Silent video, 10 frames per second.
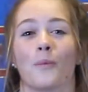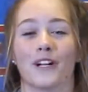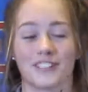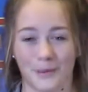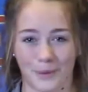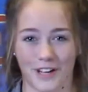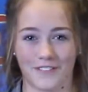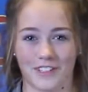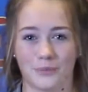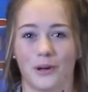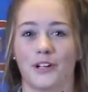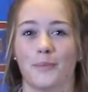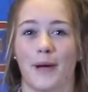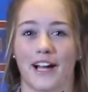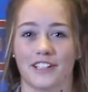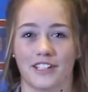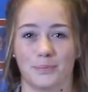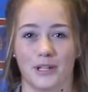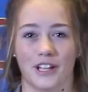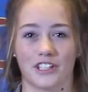What's up, Ravens? Welcome back to
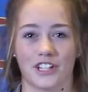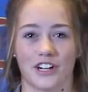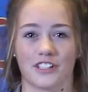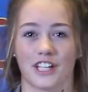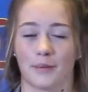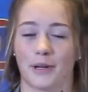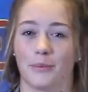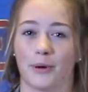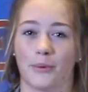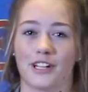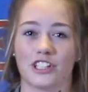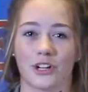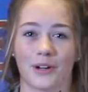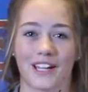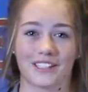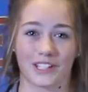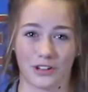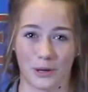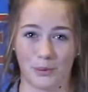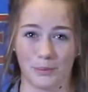this Be Legendary segment where we showcase
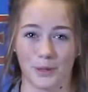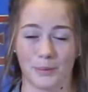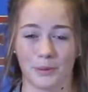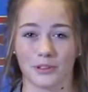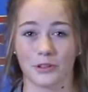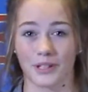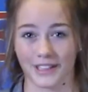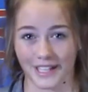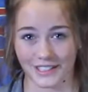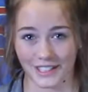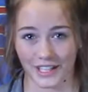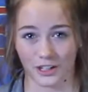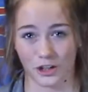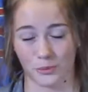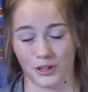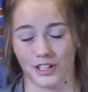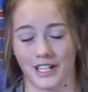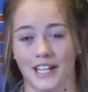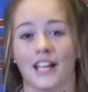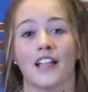incredible people doing things in their
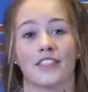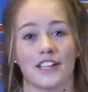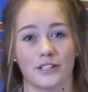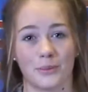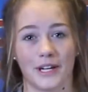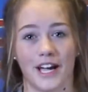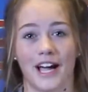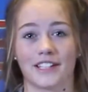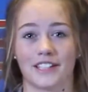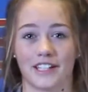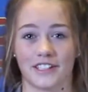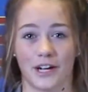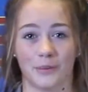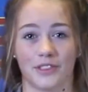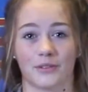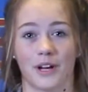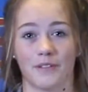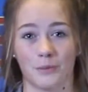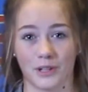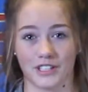community. This week, I sat down with a
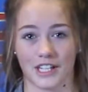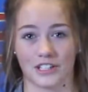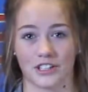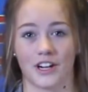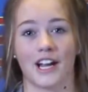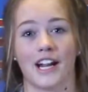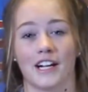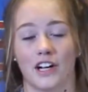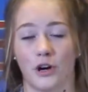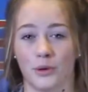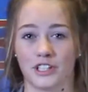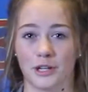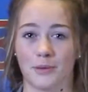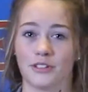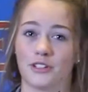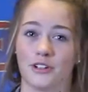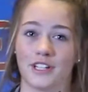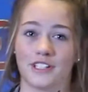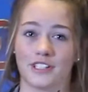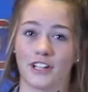Ravenwood teacher and an ONW
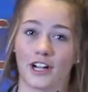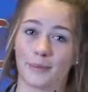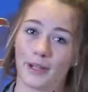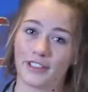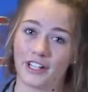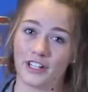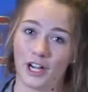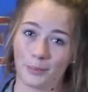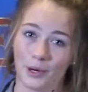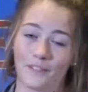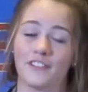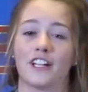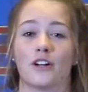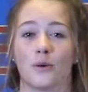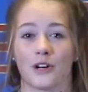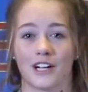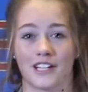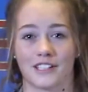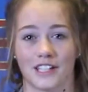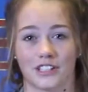student to talk about their nonprofit
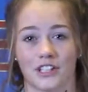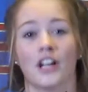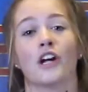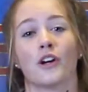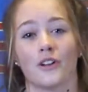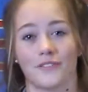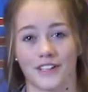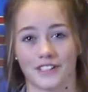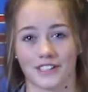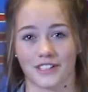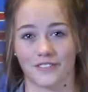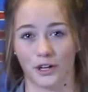organization called Faces of